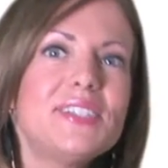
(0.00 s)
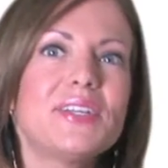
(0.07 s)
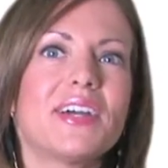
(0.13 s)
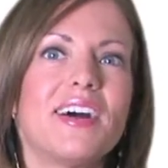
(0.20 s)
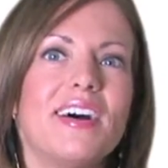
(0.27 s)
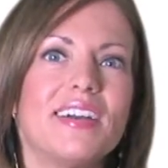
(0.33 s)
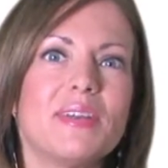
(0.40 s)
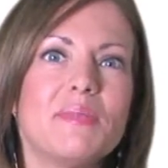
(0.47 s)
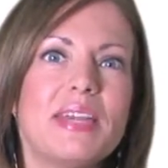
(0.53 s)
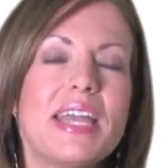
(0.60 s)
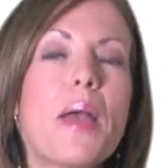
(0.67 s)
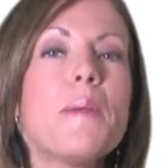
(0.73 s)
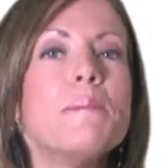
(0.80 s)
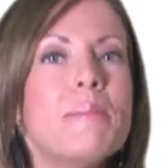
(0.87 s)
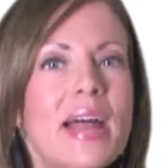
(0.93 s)

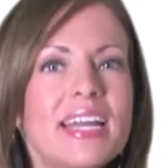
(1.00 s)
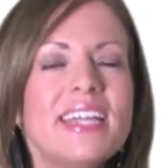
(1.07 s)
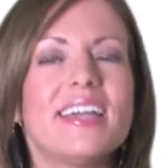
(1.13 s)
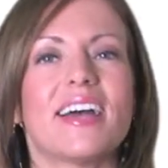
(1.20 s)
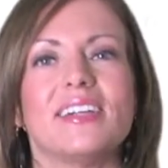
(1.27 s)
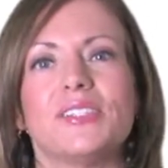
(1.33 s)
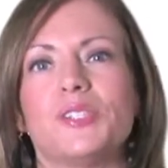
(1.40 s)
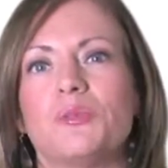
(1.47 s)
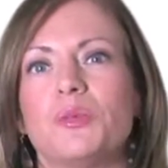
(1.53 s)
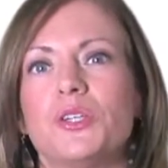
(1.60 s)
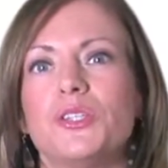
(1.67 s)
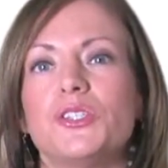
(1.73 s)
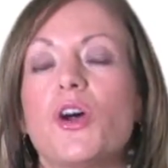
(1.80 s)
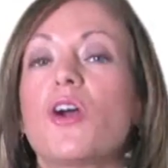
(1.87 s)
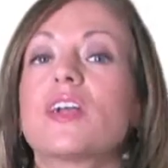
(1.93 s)
economy, many
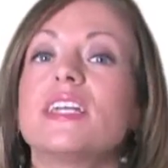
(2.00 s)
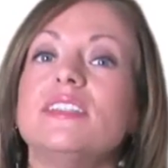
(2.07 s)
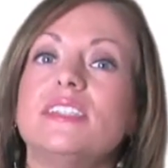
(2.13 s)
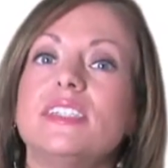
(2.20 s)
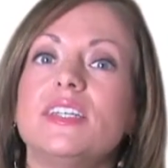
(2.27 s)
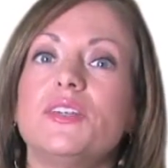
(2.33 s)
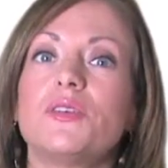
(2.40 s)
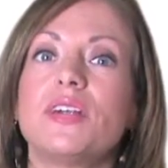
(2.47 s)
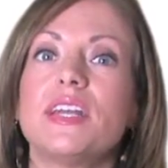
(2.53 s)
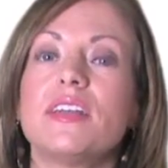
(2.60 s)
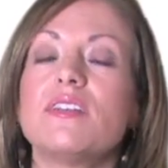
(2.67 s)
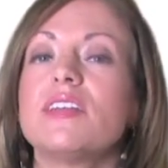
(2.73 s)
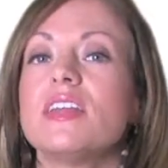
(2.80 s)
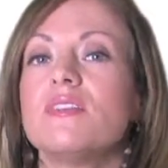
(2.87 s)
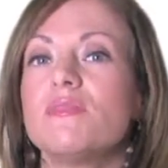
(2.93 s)
customers are
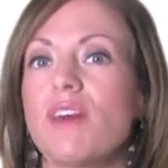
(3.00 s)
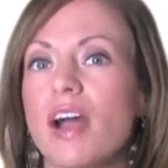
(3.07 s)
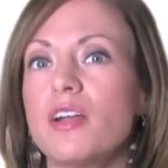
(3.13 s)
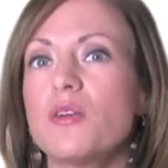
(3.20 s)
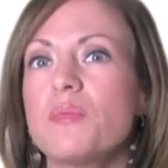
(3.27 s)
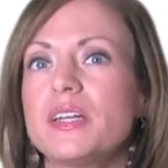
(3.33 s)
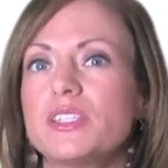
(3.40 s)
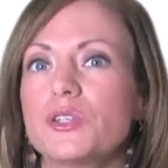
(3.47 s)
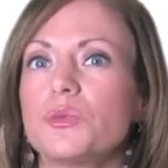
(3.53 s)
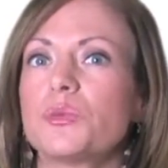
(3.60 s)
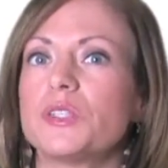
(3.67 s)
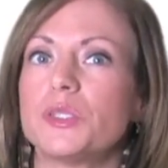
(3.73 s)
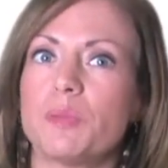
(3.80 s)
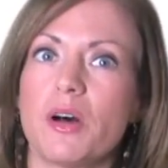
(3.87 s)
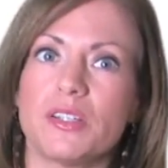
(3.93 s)
considering the environmental
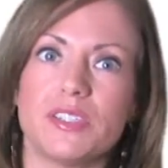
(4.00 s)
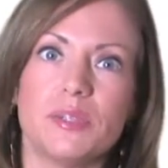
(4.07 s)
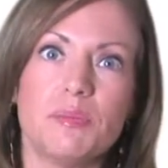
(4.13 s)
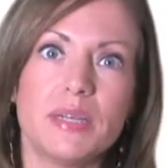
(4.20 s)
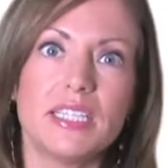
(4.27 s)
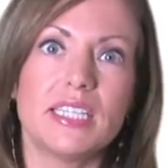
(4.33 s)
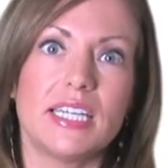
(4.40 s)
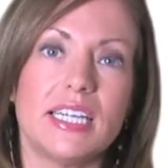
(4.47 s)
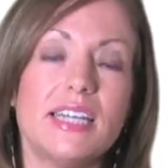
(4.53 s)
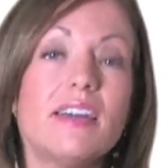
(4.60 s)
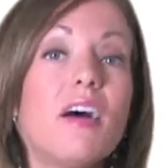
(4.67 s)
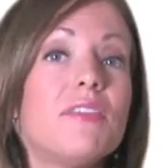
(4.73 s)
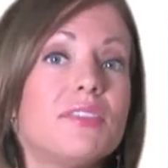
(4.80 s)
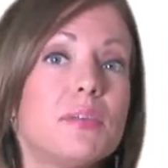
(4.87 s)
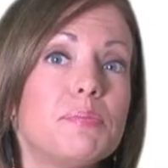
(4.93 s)
responsibility
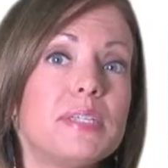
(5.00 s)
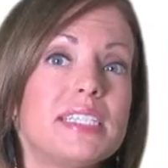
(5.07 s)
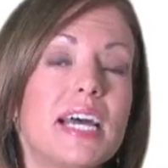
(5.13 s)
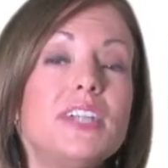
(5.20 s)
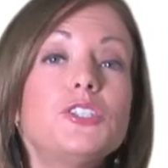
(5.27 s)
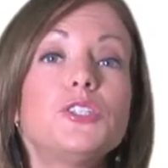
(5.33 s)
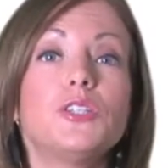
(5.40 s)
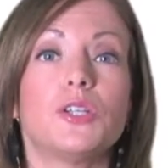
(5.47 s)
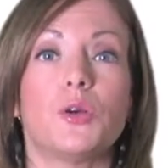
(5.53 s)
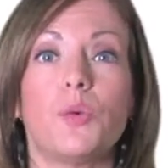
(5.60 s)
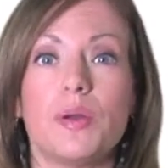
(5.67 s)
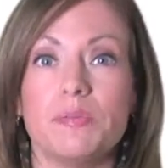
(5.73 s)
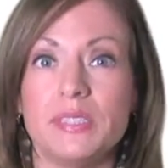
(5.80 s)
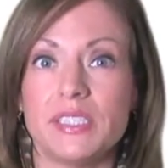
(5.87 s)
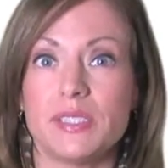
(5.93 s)
of the potential
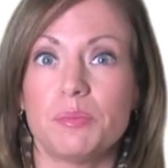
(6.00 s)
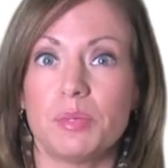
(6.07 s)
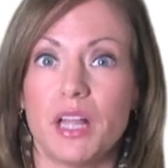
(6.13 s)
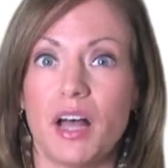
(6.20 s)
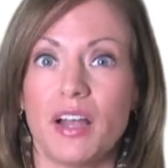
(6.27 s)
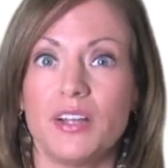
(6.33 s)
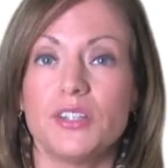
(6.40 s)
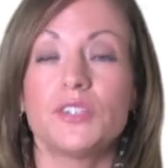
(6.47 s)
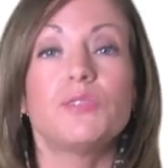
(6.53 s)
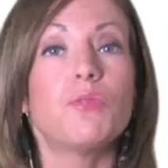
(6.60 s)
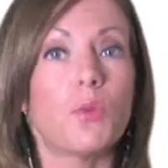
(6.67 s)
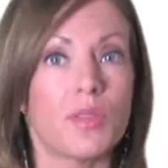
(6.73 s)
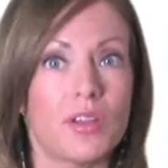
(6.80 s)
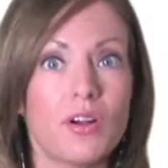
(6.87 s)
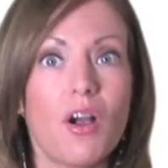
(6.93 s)
equipment suppliers
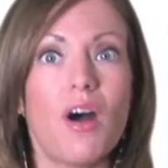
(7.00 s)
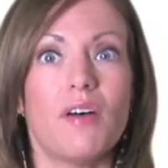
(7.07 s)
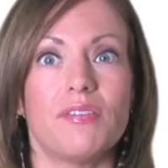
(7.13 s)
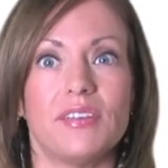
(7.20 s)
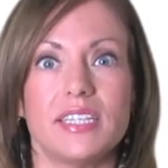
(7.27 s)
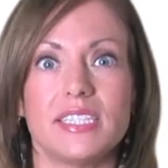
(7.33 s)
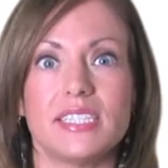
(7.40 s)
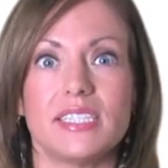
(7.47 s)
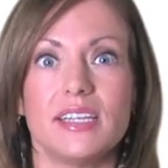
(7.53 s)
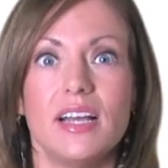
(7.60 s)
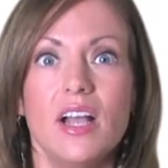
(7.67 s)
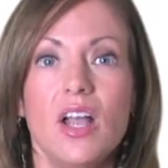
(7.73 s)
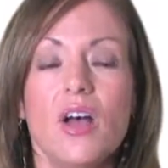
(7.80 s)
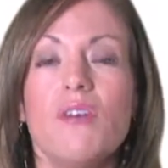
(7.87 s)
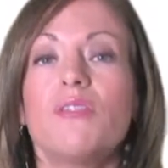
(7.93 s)
for their office.
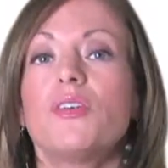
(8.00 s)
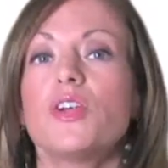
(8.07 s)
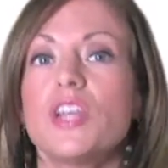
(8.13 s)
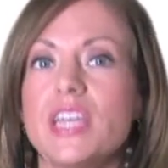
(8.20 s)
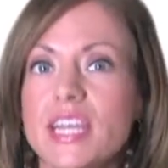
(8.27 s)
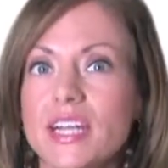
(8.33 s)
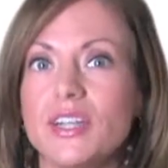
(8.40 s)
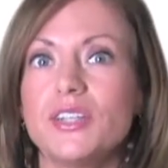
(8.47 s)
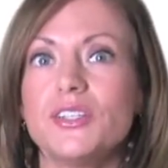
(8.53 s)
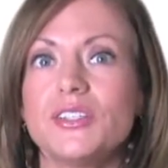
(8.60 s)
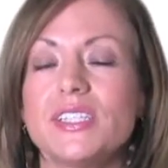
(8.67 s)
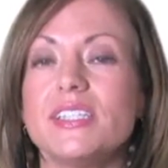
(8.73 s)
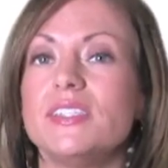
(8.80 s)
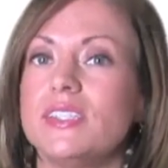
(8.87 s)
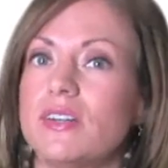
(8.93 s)
For
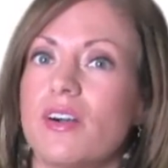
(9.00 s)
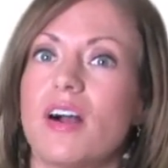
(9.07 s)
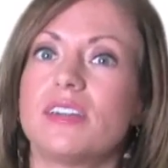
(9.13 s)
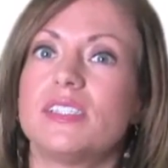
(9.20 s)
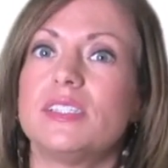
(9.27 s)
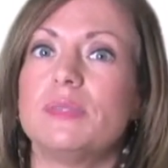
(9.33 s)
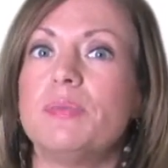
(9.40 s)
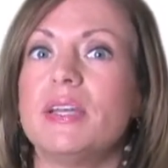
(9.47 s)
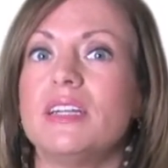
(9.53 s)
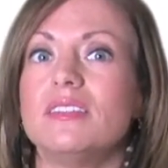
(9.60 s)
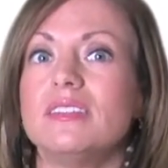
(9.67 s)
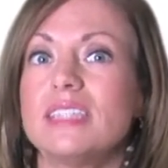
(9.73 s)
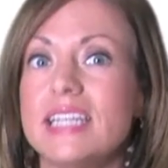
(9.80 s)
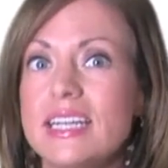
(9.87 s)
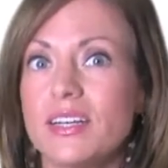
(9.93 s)
years, Xerox has been a
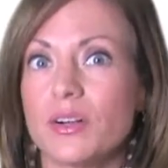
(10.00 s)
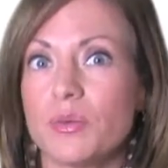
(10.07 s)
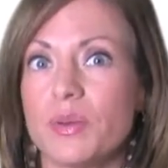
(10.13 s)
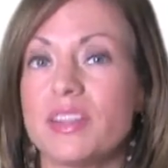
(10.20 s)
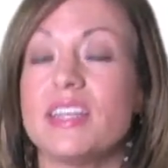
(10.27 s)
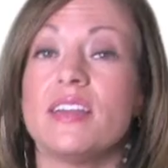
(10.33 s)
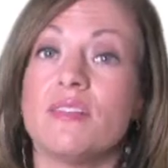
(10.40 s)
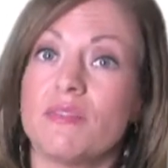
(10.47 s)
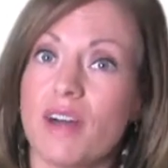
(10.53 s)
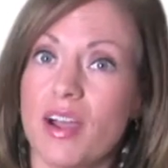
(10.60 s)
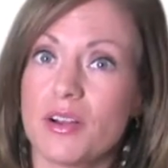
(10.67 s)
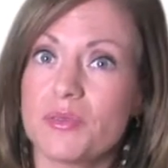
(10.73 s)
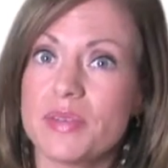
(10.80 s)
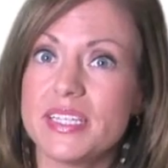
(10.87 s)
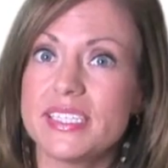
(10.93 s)
leader with the
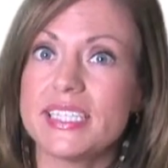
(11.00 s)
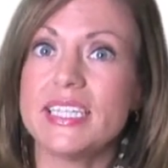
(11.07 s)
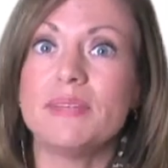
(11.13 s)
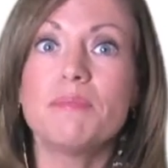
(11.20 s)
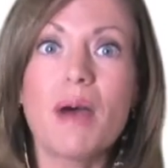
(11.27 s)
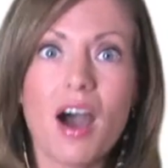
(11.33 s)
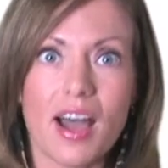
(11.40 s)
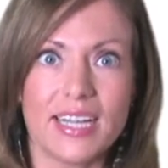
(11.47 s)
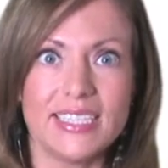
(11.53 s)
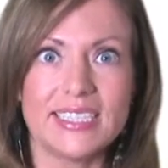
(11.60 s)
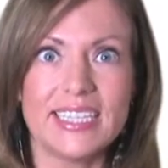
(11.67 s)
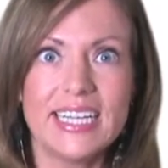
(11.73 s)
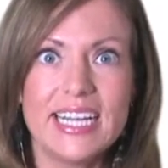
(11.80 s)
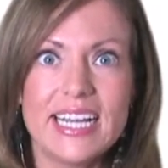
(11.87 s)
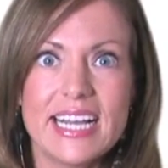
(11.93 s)
environment in mind.